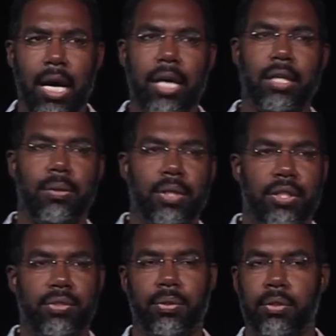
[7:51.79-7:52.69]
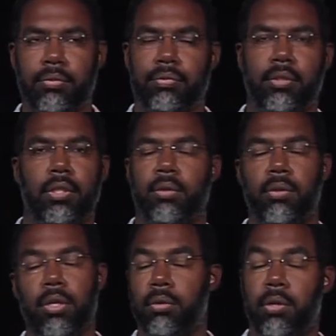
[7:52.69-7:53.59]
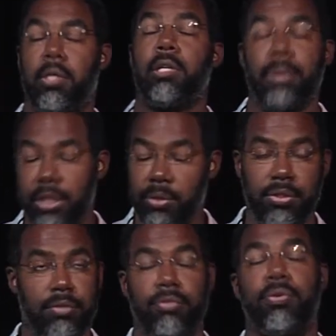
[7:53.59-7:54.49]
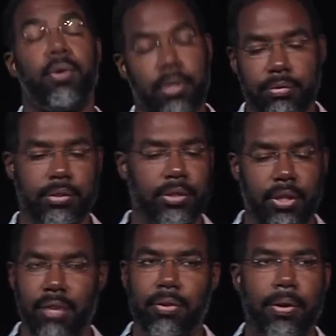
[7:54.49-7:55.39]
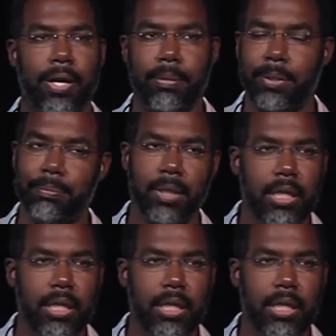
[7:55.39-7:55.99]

including the sort of, quote unquote, urban use of for FOR. But,